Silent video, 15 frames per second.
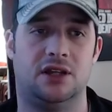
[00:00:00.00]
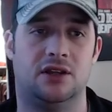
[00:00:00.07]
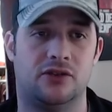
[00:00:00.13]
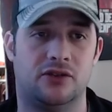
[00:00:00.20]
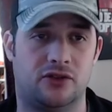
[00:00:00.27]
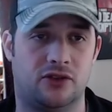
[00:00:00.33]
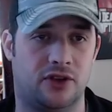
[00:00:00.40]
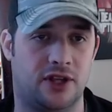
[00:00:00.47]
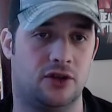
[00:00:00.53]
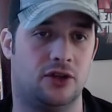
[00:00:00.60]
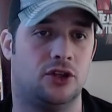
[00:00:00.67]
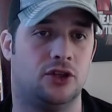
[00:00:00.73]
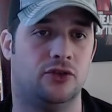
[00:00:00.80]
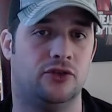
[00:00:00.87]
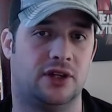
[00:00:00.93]
so that you can
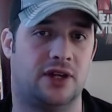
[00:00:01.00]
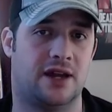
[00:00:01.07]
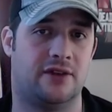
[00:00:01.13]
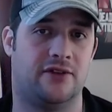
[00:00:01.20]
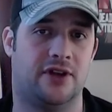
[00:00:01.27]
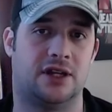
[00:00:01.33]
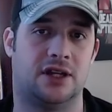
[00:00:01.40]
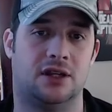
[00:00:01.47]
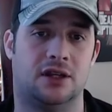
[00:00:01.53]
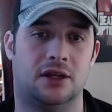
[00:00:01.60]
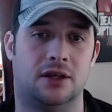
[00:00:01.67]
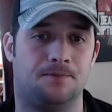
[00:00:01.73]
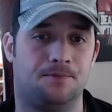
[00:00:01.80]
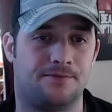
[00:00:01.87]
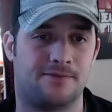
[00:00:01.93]
use it kind of like in a
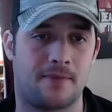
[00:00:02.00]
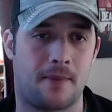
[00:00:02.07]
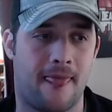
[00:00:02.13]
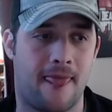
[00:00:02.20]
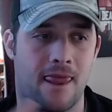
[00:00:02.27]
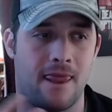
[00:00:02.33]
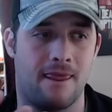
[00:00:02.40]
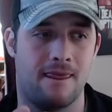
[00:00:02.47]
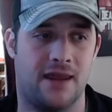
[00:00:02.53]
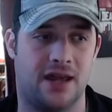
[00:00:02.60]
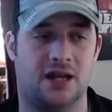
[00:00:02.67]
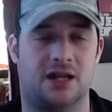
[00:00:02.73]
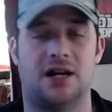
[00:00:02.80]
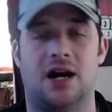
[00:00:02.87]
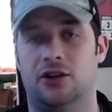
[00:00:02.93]

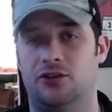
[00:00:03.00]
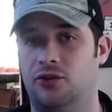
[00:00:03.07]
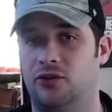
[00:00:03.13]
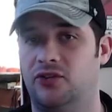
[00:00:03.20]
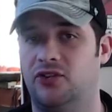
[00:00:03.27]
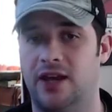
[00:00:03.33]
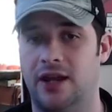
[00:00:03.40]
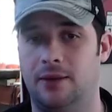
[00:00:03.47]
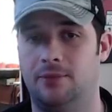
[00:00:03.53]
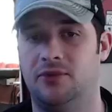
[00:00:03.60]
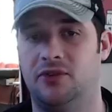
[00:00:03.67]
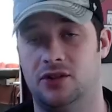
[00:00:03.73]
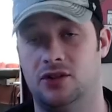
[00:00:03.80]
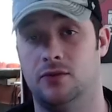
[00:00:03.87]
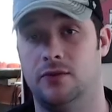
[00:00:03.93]
console setup
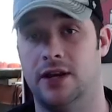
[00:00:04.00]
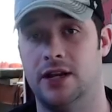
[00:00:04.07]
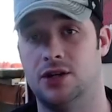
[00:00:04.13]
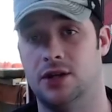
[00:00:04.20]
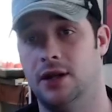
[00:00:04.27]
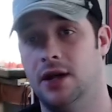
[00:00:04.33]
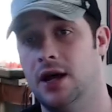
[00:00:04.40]
situation.